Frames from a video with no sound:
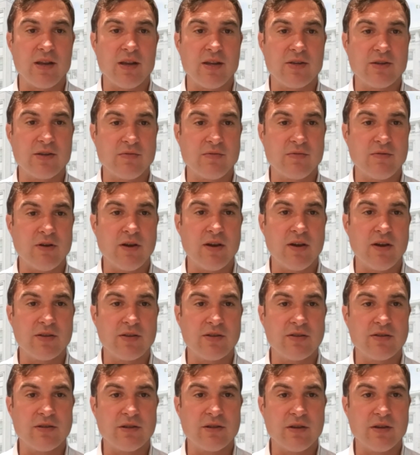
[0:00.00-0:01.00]
are likely to
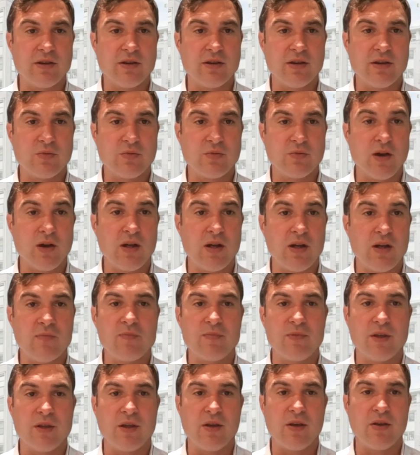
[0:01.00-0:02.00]
rise as well,